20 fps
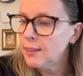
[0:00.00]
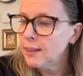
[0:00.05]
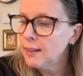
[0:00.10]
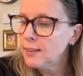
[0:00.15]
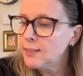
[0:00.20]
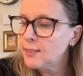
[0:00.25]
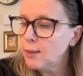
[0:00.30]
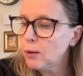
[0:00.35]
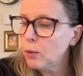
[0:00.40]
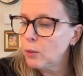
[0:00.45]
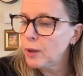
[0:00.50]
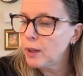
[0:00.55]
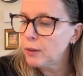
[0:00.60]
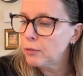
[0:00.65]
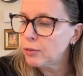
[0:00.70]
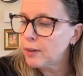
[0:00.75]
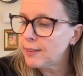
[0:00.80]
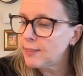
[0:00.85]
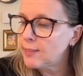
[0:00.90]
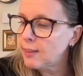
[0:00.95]
So
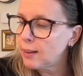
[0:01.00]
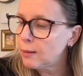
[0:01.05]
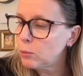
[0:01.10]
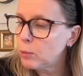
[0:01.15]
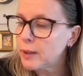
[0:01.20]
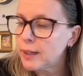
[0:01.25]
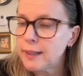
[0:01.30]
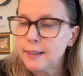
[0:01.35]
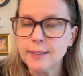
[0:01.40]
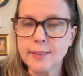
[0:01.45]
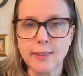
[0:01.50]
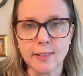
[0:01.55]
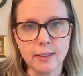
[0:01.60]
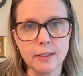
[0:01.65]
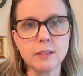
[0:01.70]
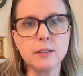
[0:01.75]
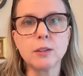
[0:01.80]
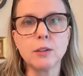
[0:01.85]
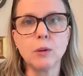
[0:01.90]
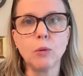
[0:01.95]
if I said what it
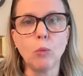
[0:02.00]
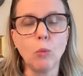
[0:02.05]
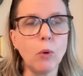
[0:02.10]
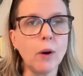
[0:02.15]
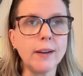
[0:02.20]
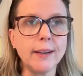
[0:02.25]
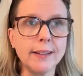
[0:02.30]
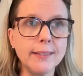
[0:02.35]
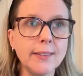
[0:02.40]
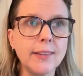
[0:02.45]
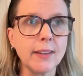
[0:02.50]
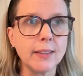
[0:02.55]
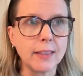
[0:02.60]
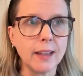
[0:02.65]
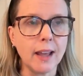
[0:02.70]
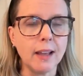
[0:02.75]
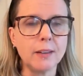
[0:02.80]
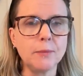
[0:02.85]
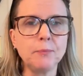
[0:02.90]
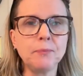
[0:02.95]
isn't, what is it
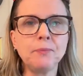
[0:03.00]
then?